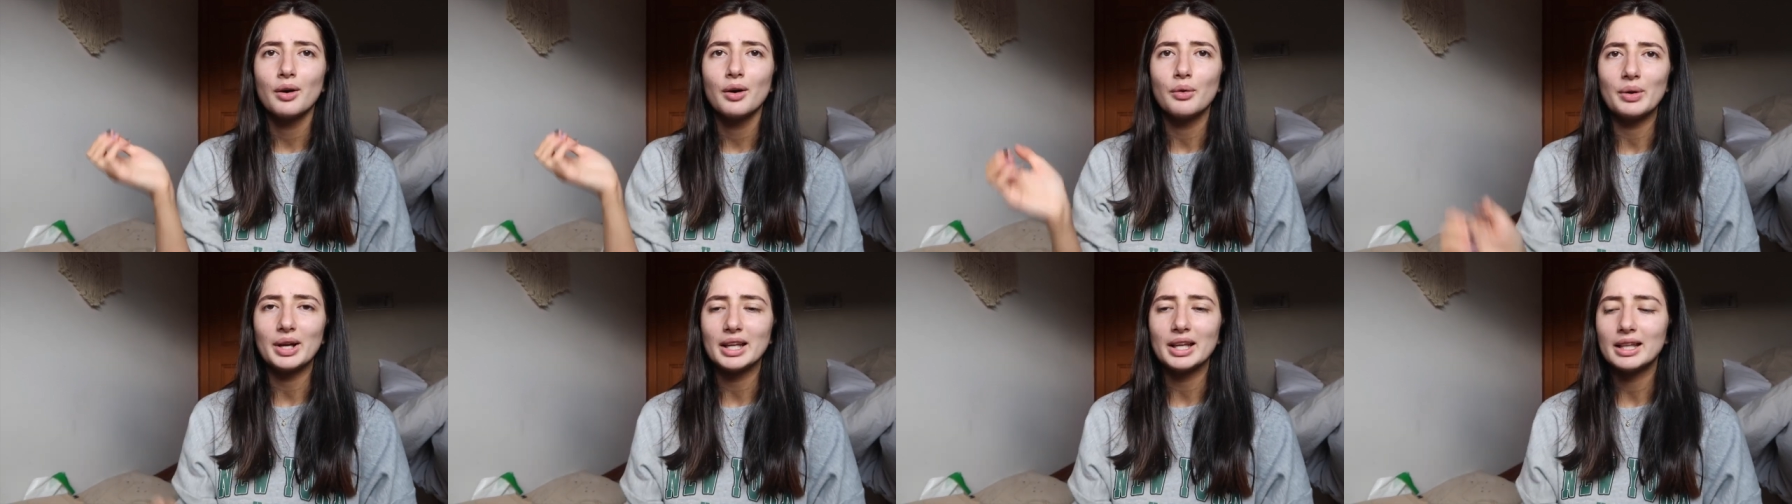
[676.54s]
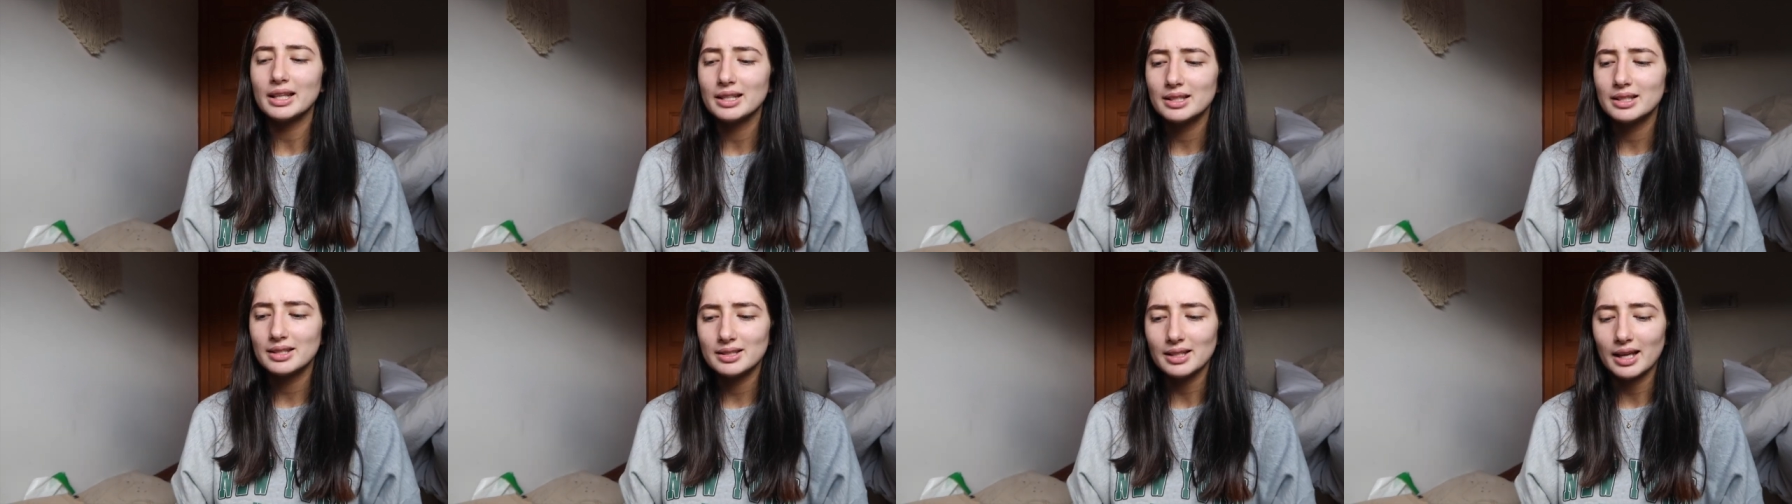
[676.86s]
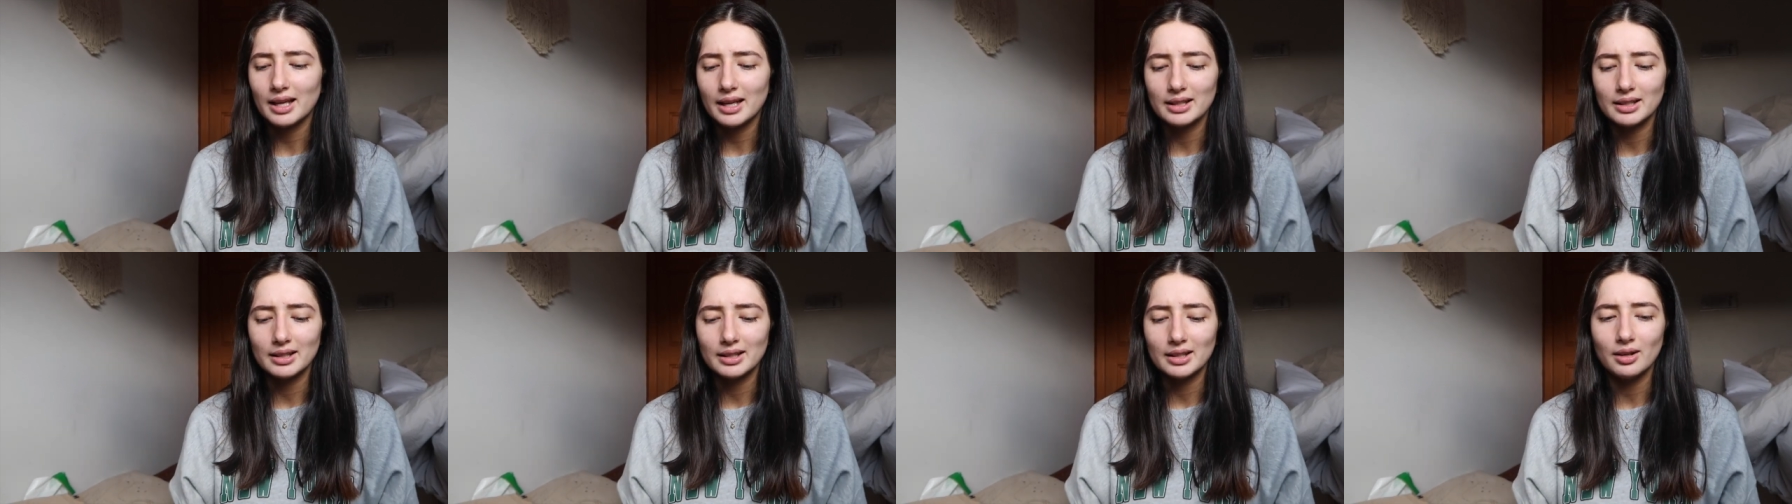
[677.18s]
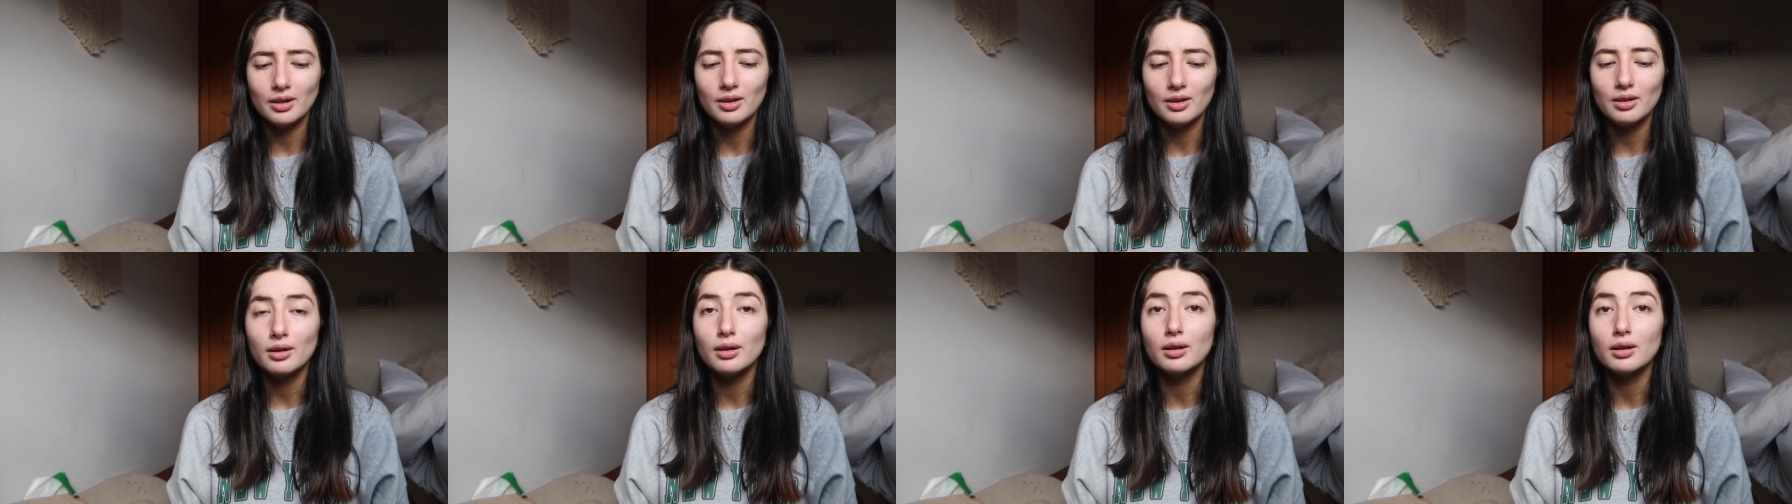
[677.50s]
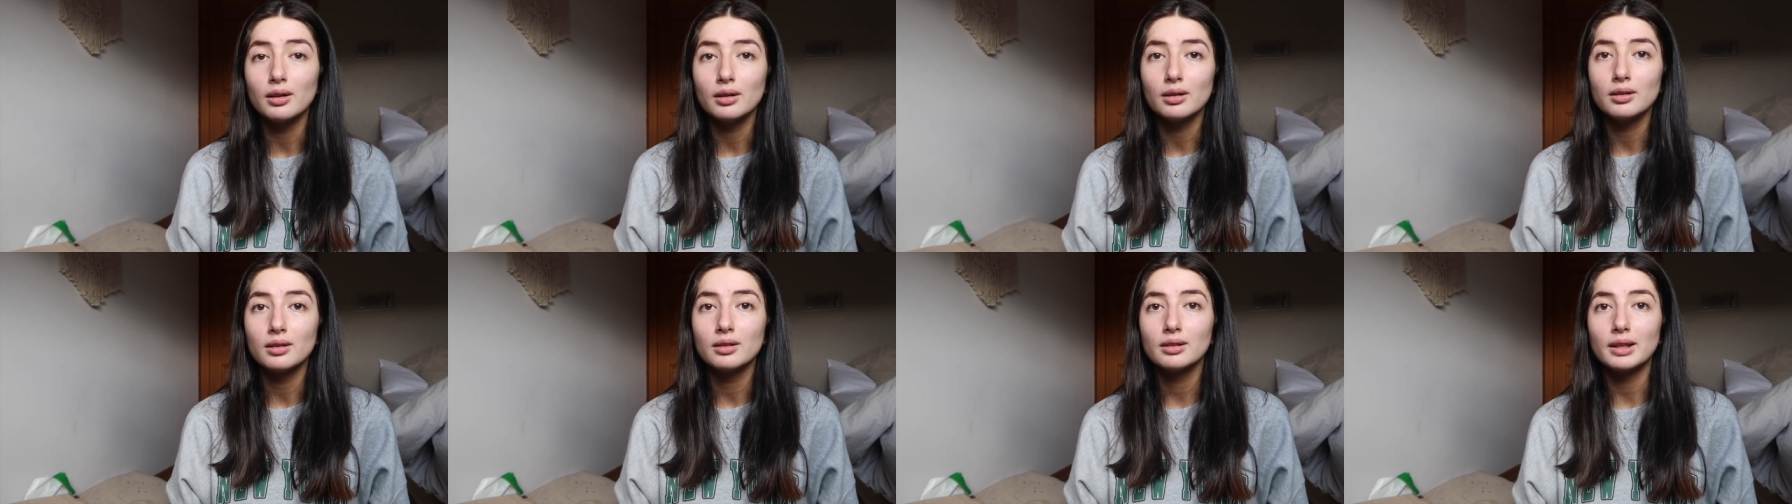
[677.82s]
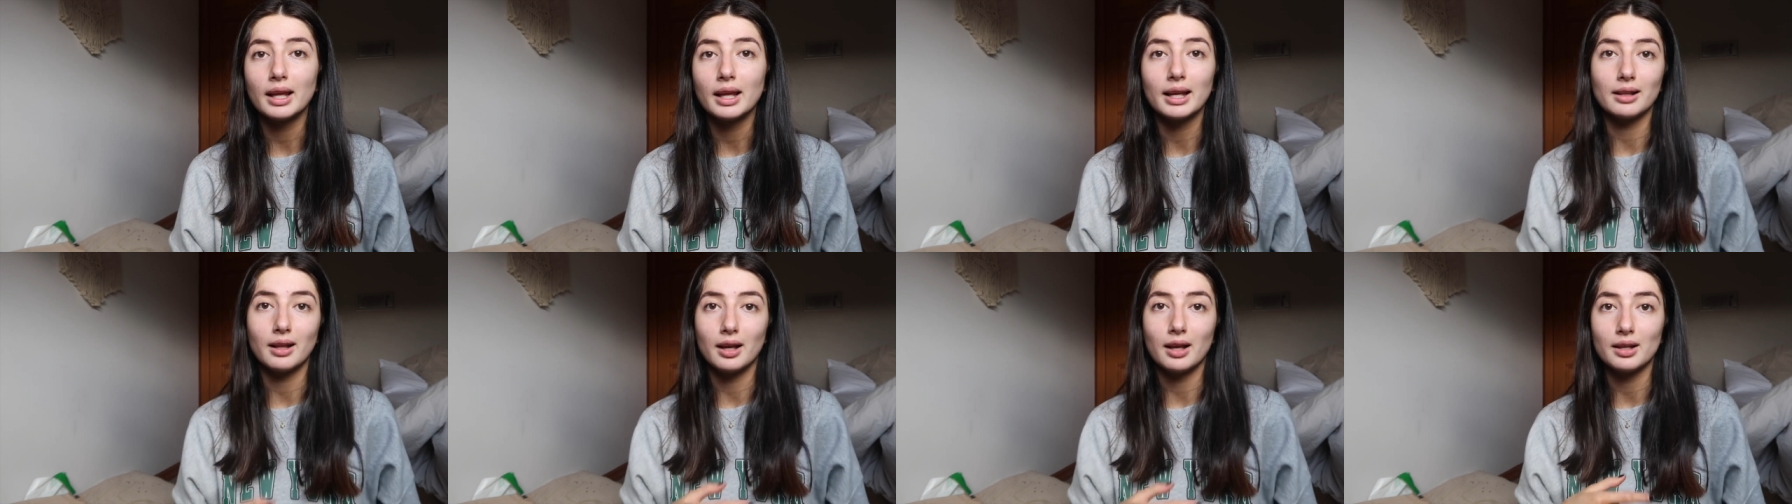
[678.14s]
weirdly decided, oh,
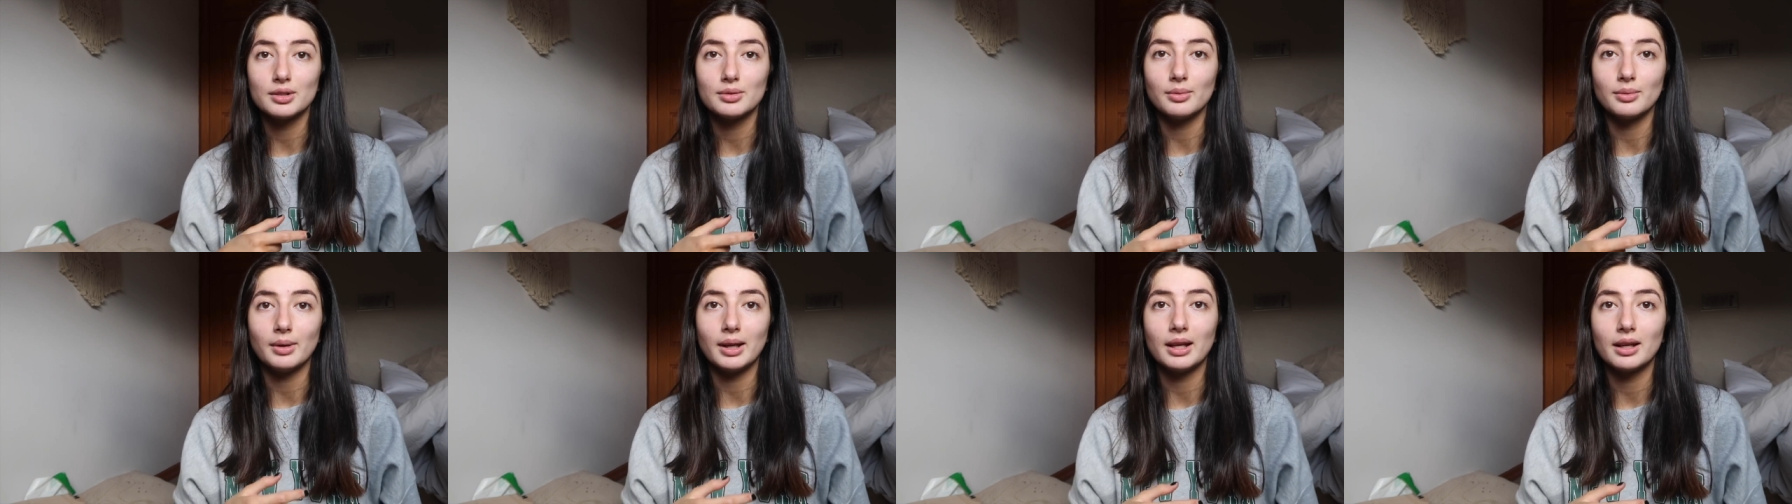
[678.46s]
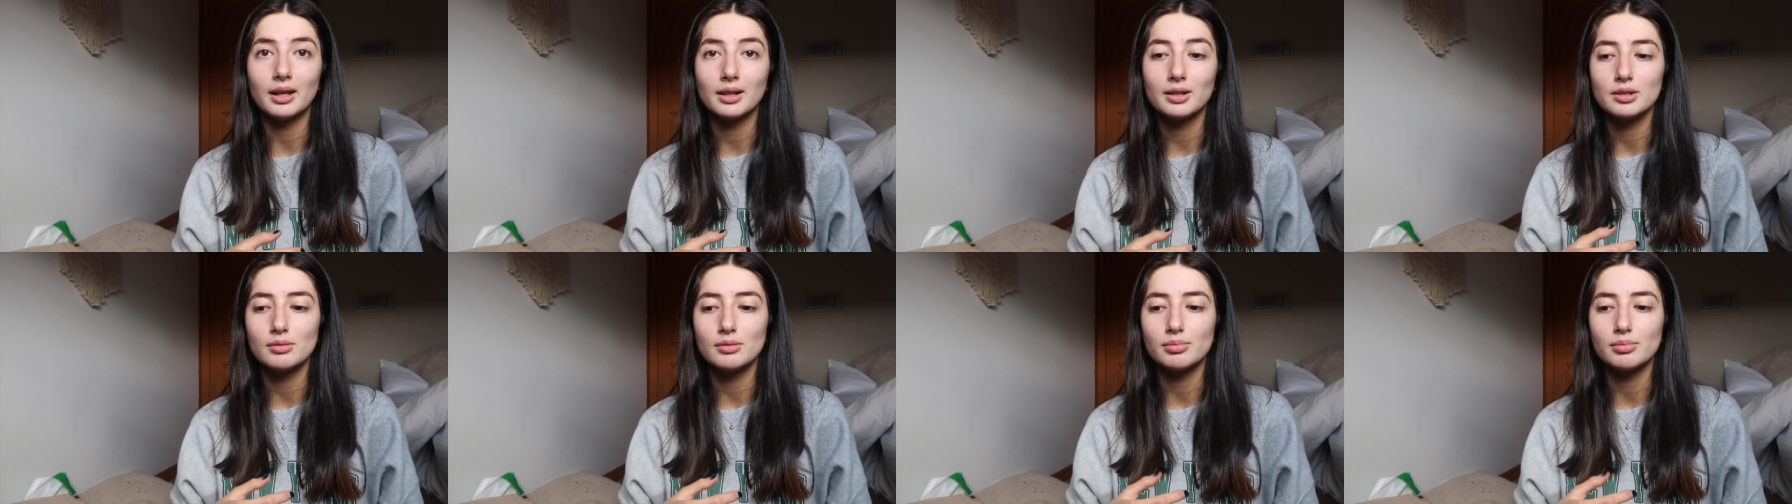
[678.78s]
like last week,